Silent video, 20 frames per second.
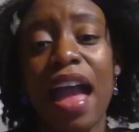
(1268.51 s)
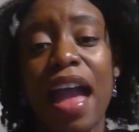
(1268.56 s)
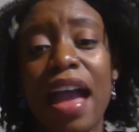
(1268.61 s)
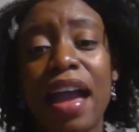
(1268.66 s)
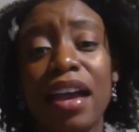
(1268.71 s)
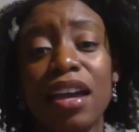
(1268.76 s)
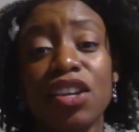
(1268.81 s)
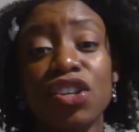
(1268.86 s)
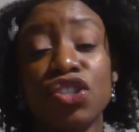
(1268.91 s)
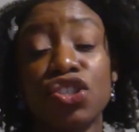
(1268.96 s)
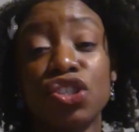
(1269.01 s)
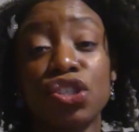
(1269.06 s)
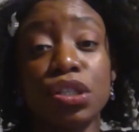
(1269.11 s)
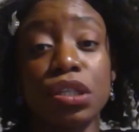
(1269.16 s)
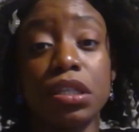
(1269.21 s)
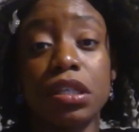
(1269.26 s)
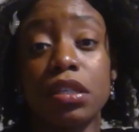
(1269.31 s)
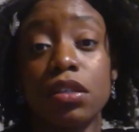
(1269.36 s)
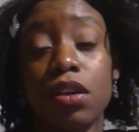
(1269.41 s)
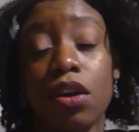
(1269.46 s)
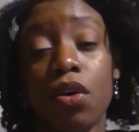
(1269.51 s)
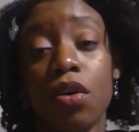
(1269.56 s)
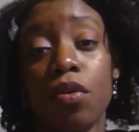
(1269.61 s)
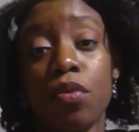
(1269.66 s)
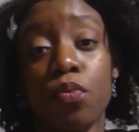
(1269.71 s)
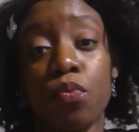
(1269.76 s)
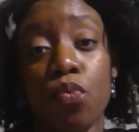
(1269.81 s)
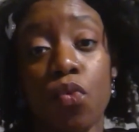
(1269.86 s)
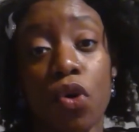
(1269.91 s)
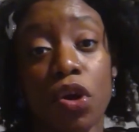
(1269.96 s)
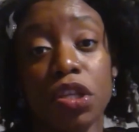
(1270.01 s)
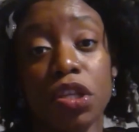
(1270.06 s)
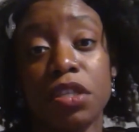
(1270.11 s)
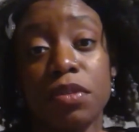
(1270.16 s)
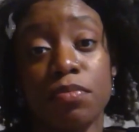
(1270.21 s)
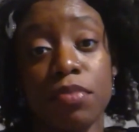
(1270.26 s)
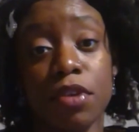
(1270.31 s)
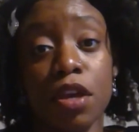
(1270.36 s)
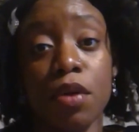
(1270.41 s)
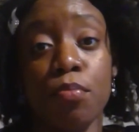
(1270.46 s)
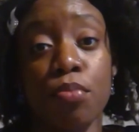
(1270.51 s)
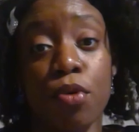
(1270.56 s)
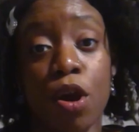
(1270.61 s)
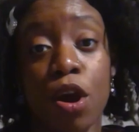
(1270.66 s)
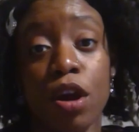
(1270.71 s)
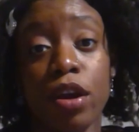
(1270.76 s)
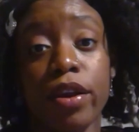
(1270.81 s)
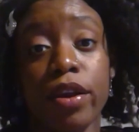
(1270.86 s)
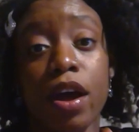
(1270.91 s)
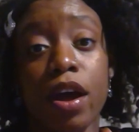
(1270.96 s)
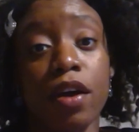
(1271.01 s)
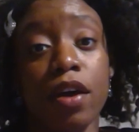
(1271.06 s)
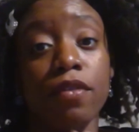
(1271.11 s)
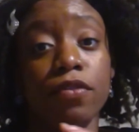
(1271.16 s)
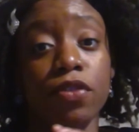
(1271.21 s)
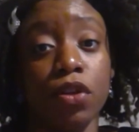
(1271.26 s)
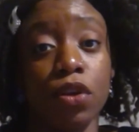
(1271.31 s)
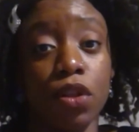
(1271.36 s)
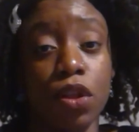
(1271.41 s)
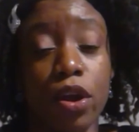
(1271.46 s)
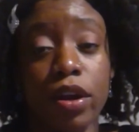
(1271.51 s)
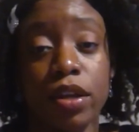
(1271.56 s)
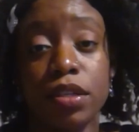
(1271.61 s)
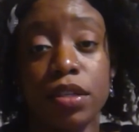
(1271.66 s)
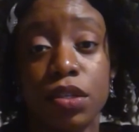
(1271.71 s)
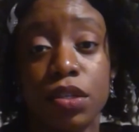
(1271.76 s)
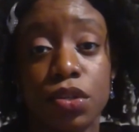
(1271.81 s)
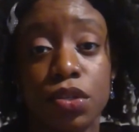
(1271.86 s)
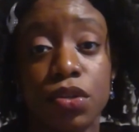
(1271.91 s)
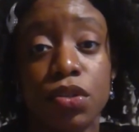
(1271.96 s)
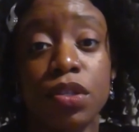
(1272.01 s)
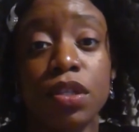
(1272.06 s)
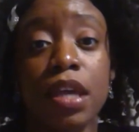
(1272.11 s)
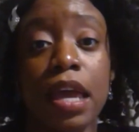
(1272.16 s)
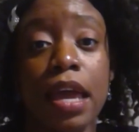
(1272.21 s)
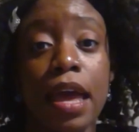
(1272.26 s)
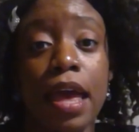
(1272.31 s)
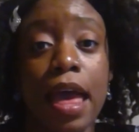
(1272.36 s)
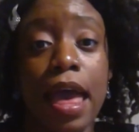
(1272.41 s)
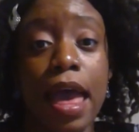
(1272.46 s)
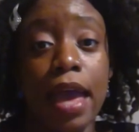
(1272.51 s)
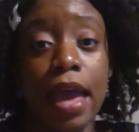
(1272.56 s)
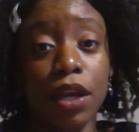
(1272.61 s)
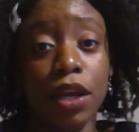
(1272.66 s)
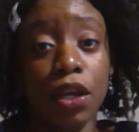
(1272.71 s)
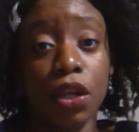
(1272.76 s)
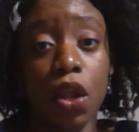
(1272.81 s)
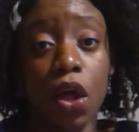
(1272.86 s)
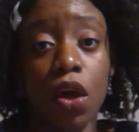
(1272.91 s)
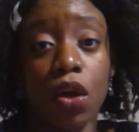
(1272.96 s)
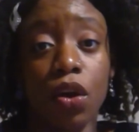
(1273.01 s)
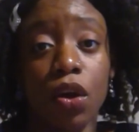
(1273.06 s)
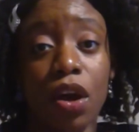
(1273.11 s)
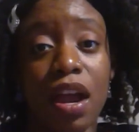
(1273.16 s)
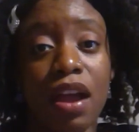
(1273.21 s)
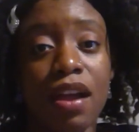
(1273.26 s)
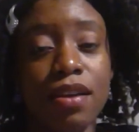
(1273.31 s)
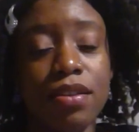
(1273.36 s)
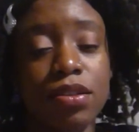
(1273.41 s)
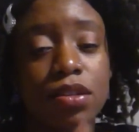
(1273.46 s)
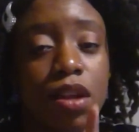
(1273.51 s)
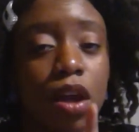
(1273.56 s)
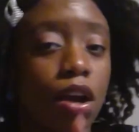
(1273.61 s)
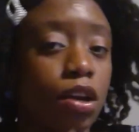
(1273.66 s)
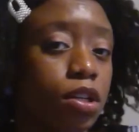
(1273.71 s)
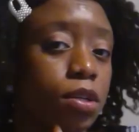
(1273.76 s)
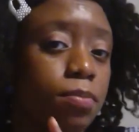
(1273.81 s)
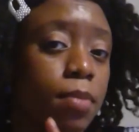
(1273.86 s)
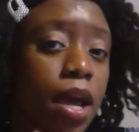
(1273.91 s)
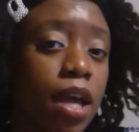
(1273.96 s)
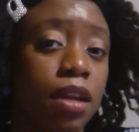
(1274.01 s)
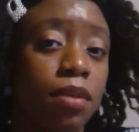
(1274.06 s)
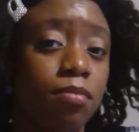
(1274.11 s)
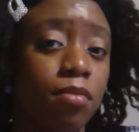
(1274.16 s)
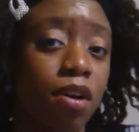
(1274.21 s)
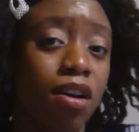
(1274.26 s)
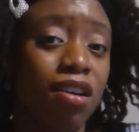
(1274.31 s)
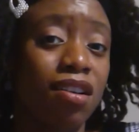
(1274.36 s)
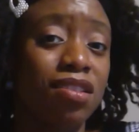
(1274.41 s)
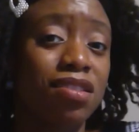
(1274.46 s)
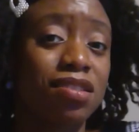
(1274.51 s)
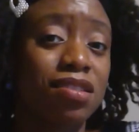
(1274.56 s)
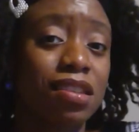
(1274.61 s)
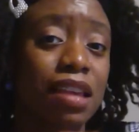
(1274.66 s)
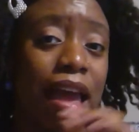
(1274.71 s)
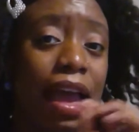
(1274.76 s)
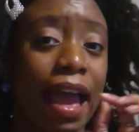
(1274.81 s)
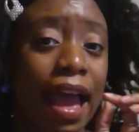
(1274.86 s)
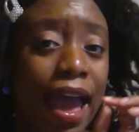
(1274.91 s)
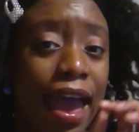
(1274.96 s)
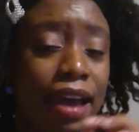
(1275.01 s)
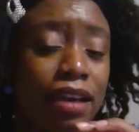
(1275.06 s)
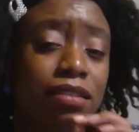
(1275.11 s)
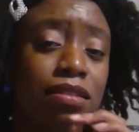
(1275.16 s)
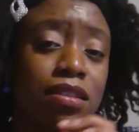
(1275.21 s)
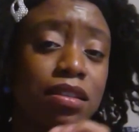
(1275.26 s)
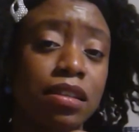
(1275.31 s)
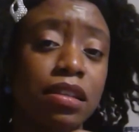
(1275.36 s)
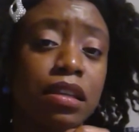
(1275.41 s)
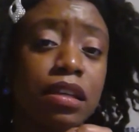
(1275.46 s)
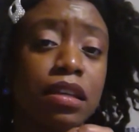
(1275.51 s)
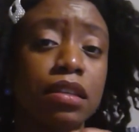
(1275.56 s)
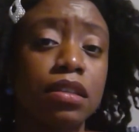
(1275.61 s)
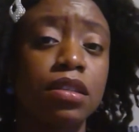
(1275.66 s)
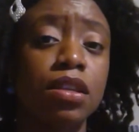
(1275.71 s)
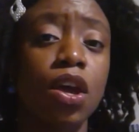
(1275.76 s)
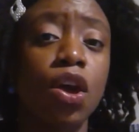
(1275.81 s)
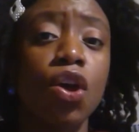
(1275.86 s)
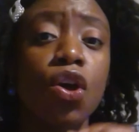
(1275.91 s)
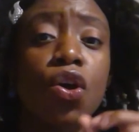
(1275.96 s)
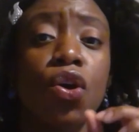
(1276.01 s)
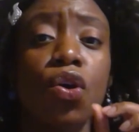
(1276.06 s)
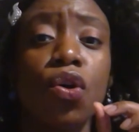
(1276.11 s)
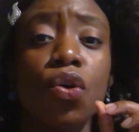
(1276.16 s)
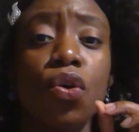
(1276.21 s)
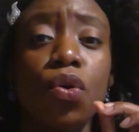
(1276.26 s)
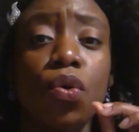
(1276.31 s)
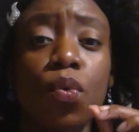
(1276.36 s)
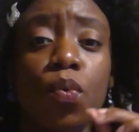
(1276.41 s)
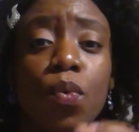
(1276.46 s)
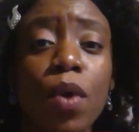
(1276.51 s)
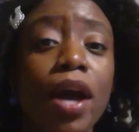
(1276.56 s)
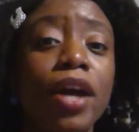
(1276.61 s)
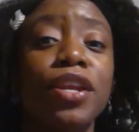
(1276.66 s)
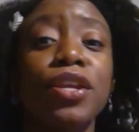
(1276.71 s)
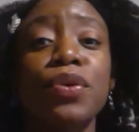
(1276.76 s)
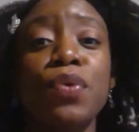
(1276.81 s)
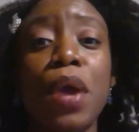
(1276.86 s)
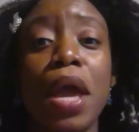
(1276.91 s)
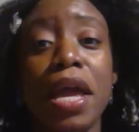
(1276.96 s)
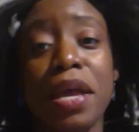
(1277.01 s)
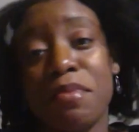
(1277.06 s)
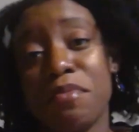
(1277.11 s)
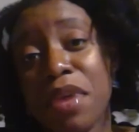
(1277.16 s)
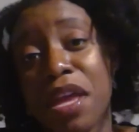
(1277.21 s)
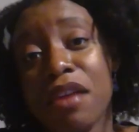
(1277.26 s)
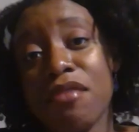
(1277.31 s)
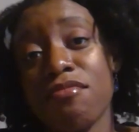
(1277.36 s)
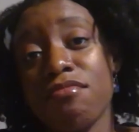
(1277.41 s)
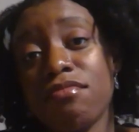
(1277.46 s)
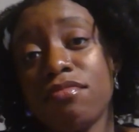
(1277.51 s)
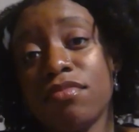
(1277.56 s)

And she did not want to be a part of the Clark sisters any longer. And Dr. Mattie Moss asked Denise, "Why do you hate me?"